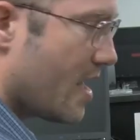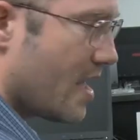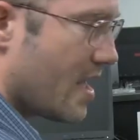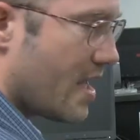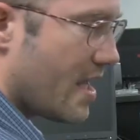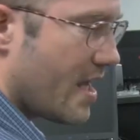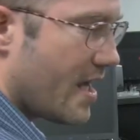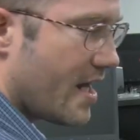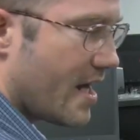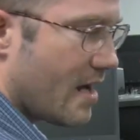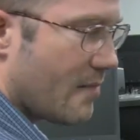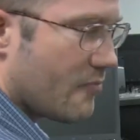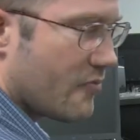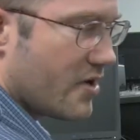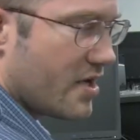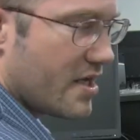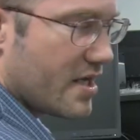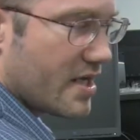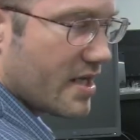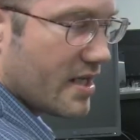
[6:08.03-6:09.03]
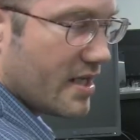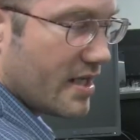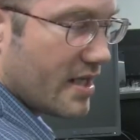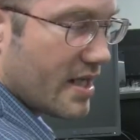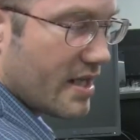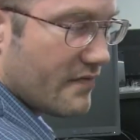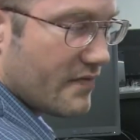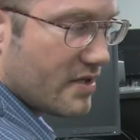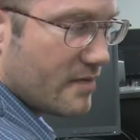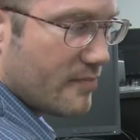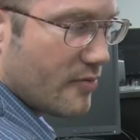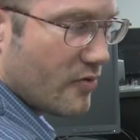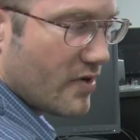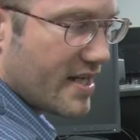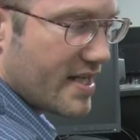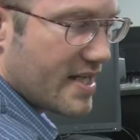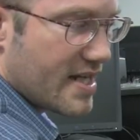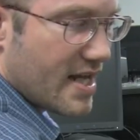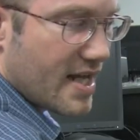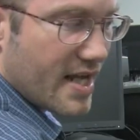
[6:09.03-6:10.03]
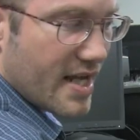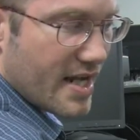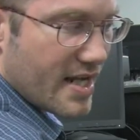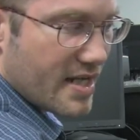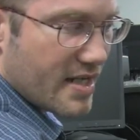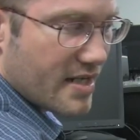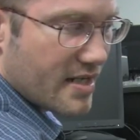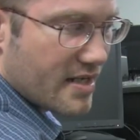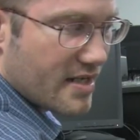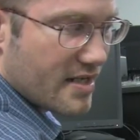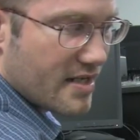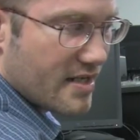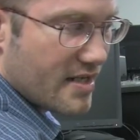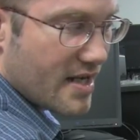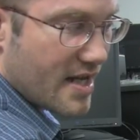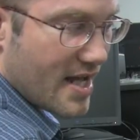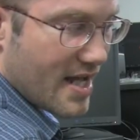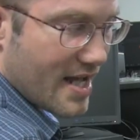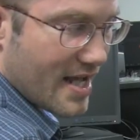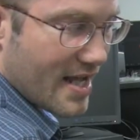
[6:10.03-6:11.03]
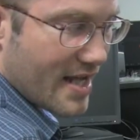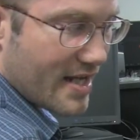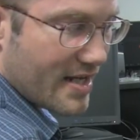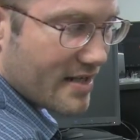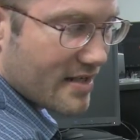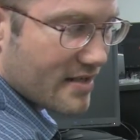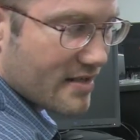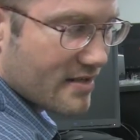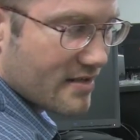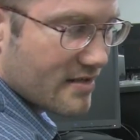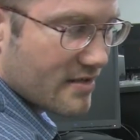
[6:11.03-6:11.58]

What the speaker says: And I'm reading 11.99